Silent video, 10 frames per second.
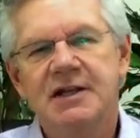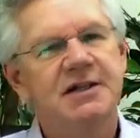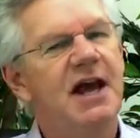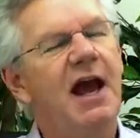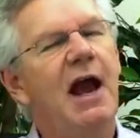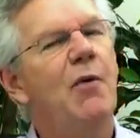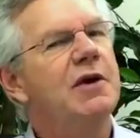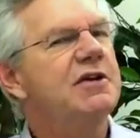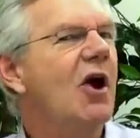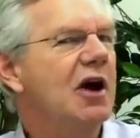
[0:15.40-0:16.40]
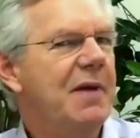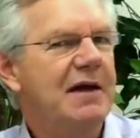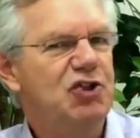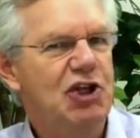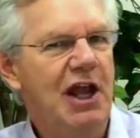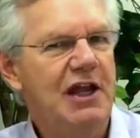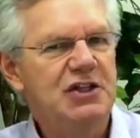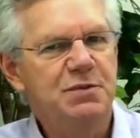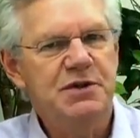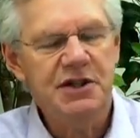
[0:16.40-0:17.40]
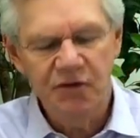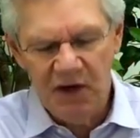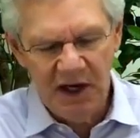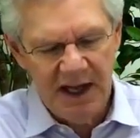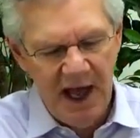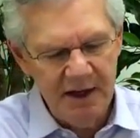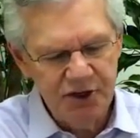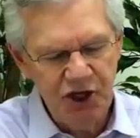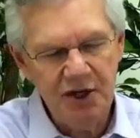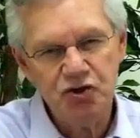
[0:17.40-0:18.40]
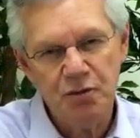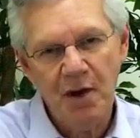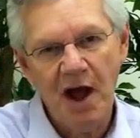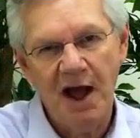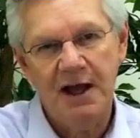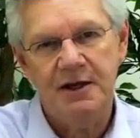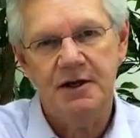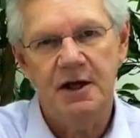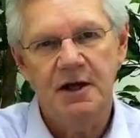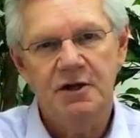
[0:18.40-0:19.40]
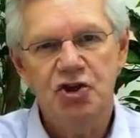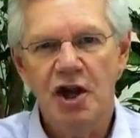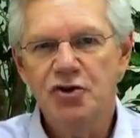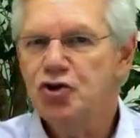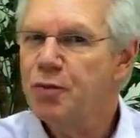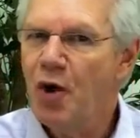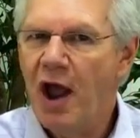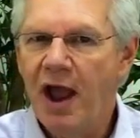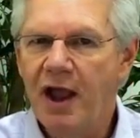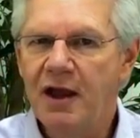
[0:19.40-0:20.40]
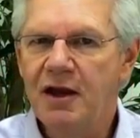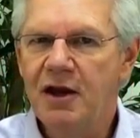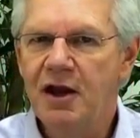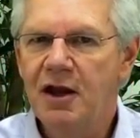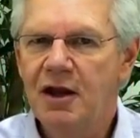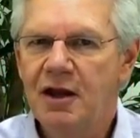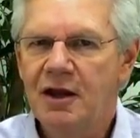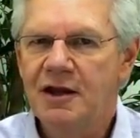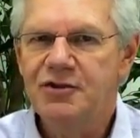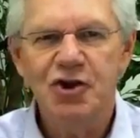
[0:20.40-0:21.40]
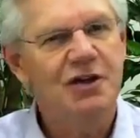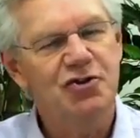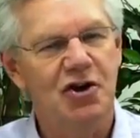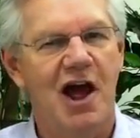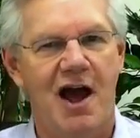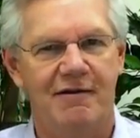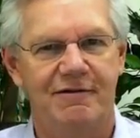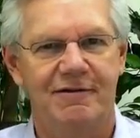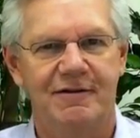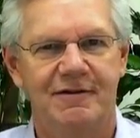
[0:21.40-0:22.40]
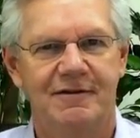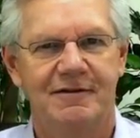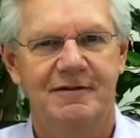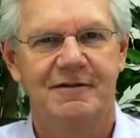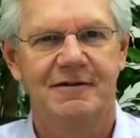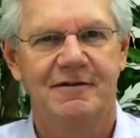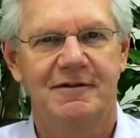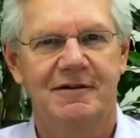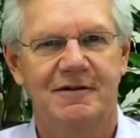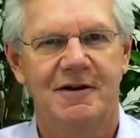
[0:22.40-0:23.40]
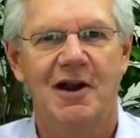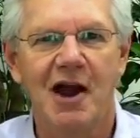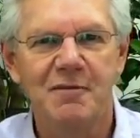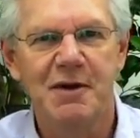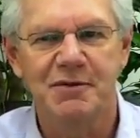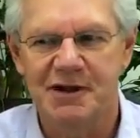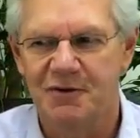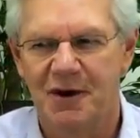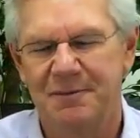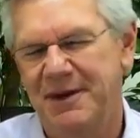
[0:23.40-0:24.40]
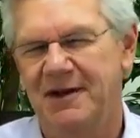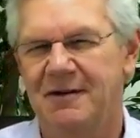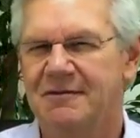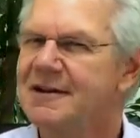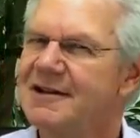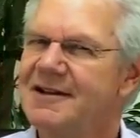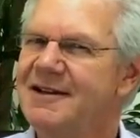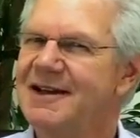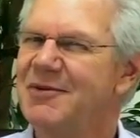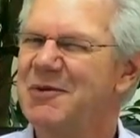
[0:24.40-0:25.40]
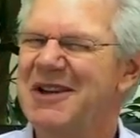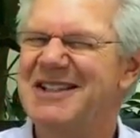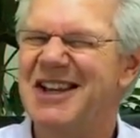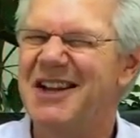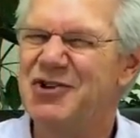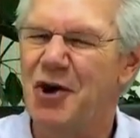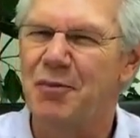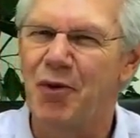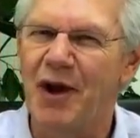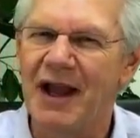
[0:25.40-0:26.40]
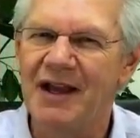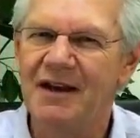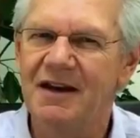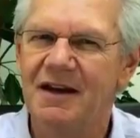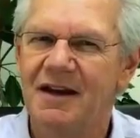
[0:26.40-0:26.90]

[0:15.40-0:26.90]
Today I want to talk about change, specifically how to change your mind, change your brain, and change your life. Now a lot of people say, well, Bill, really? Can we really change our brain?